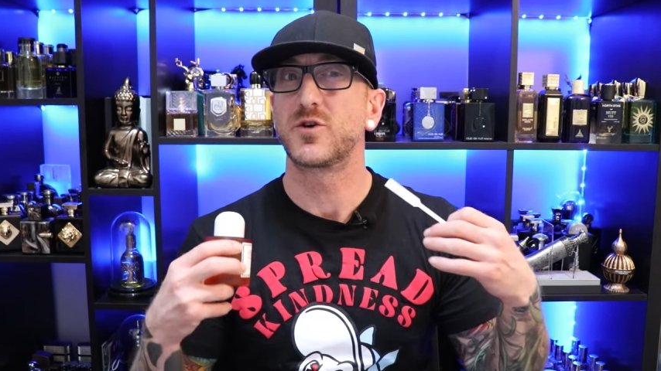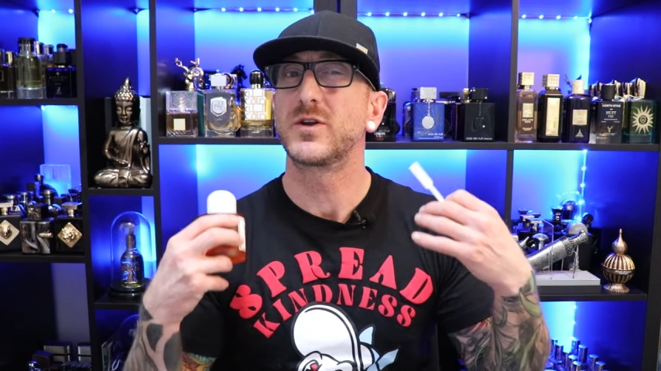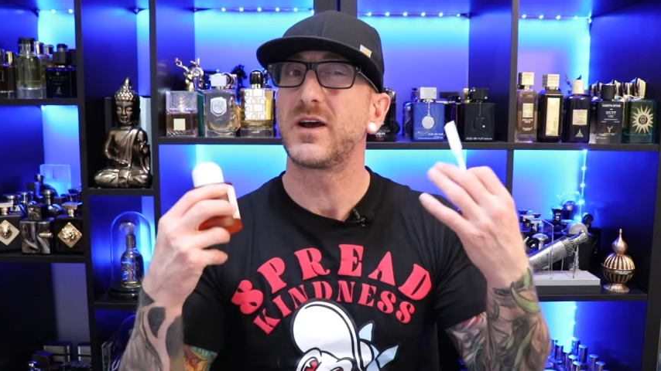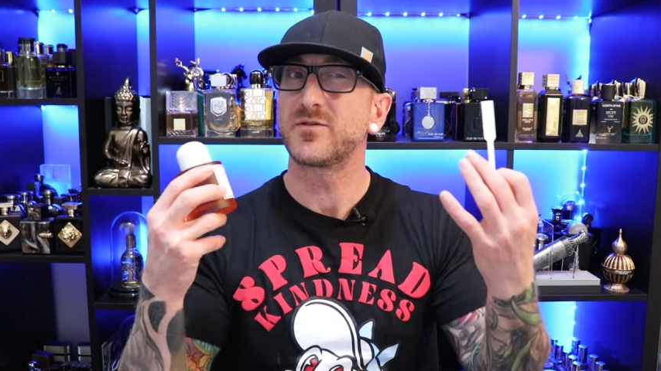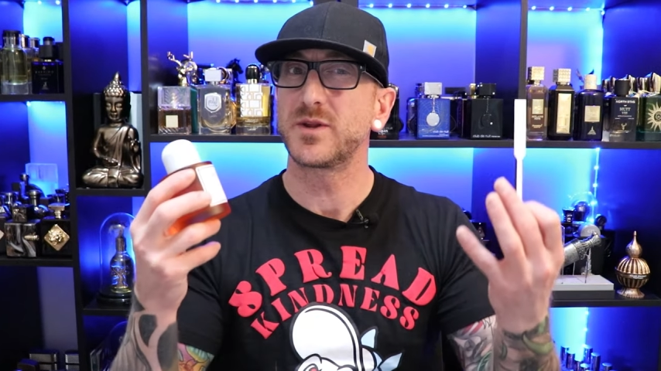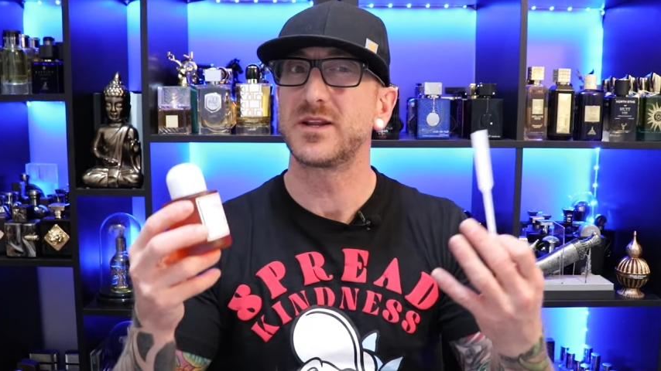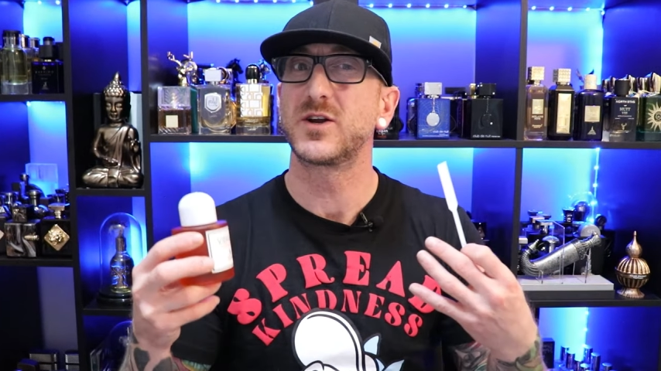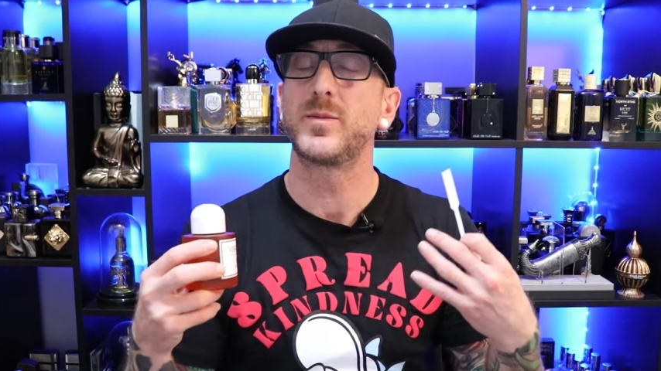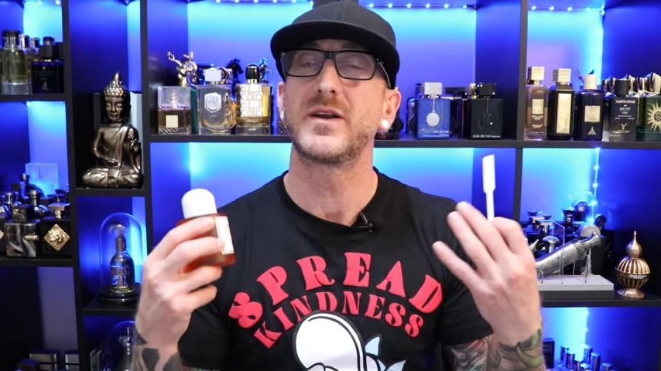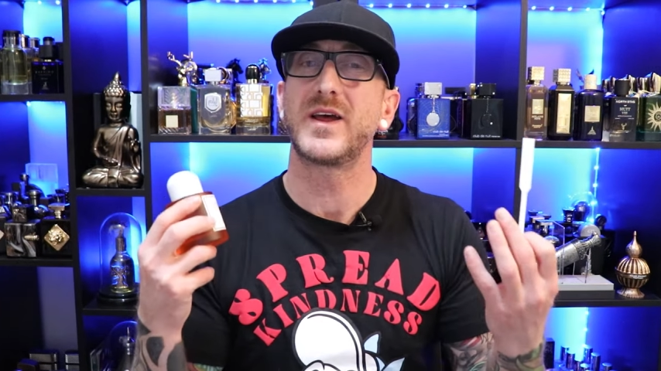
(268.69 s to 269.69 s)
So you're left with a
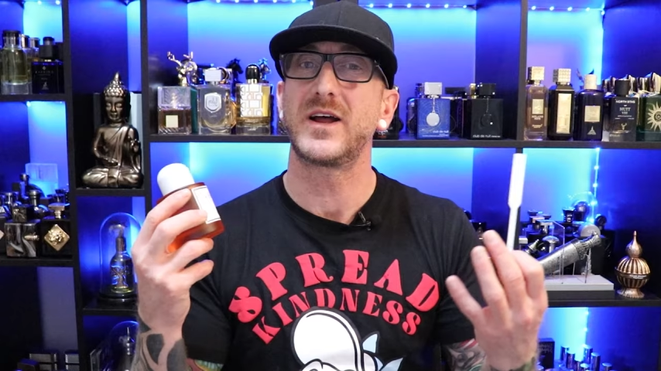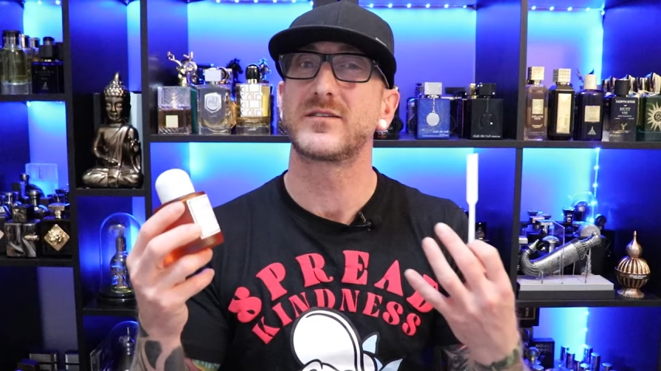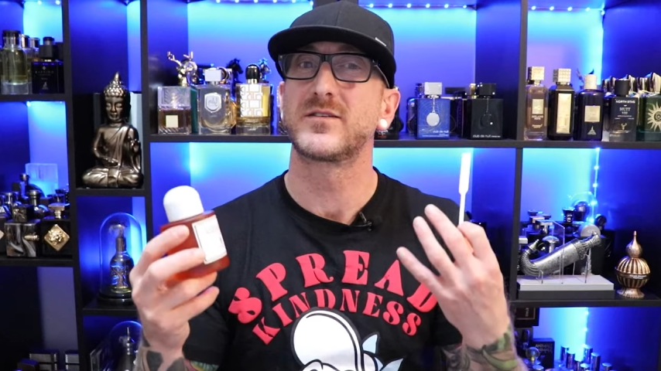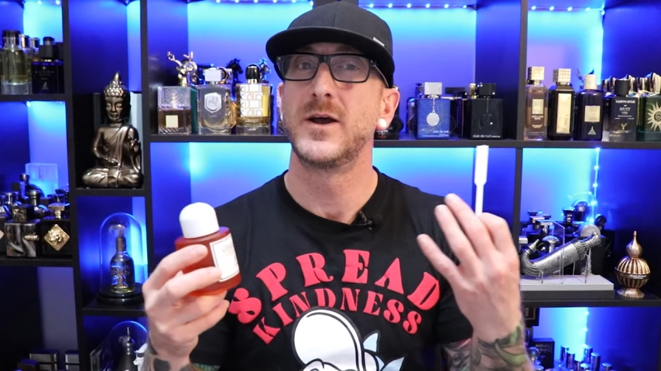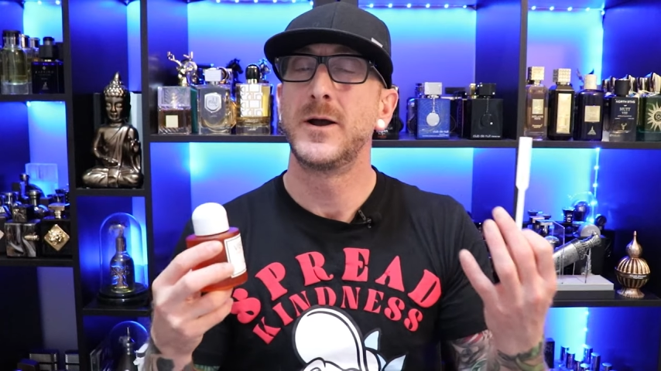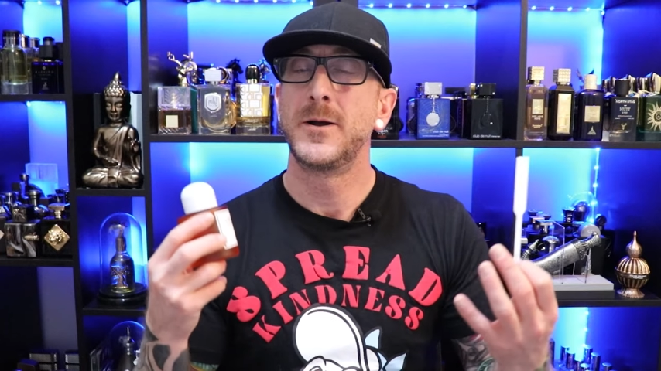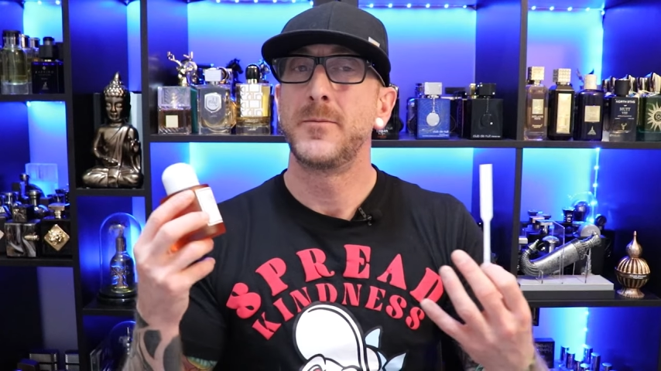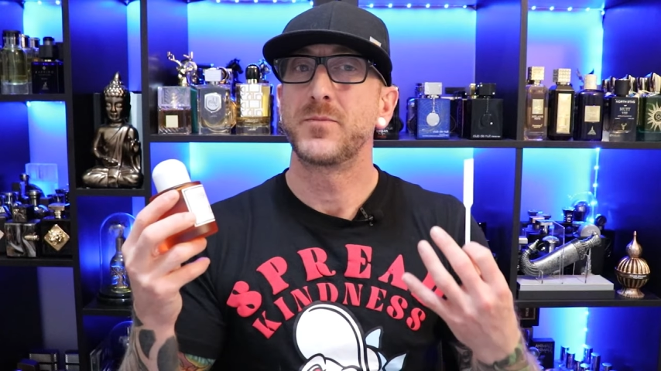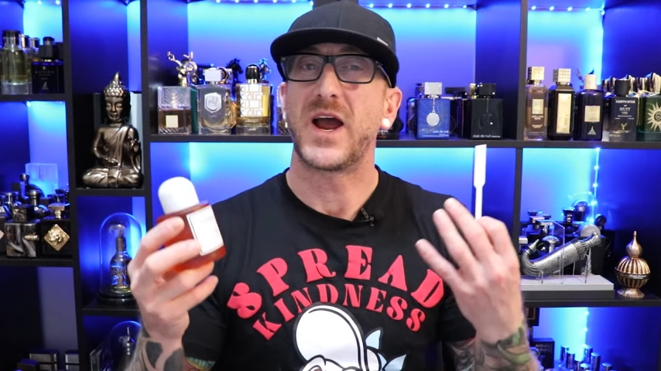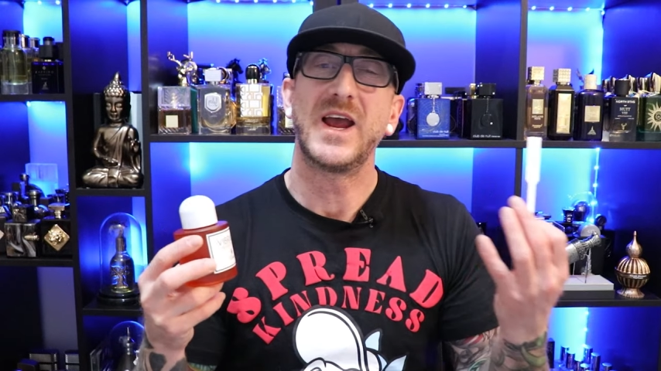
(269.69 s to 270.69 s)
little bit of that,
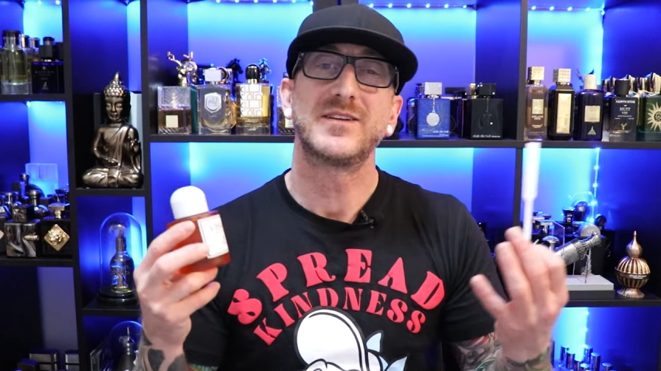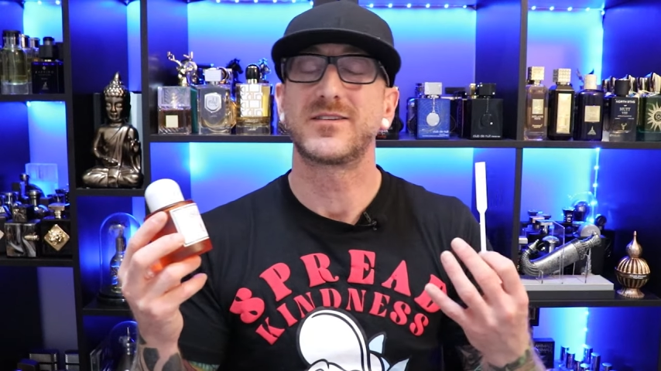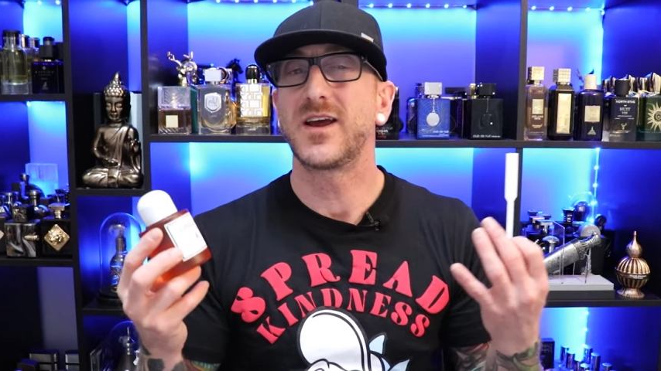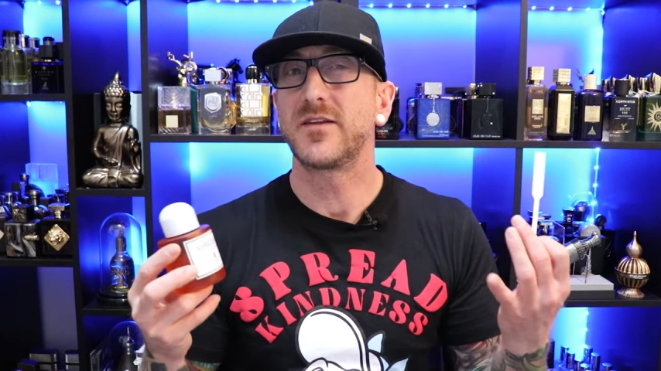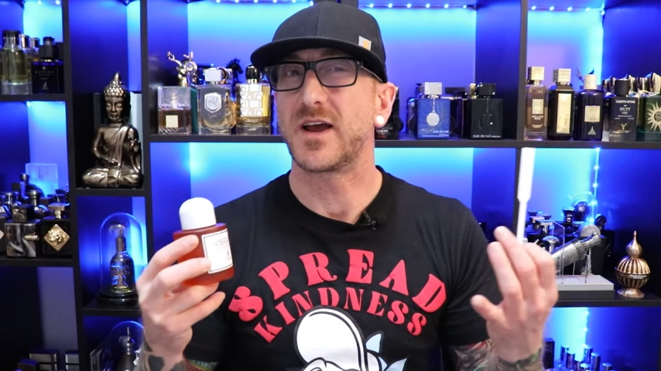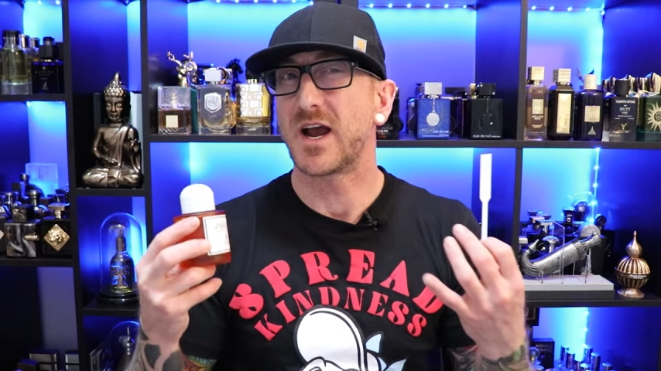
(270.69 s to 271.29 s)
I hate to say it,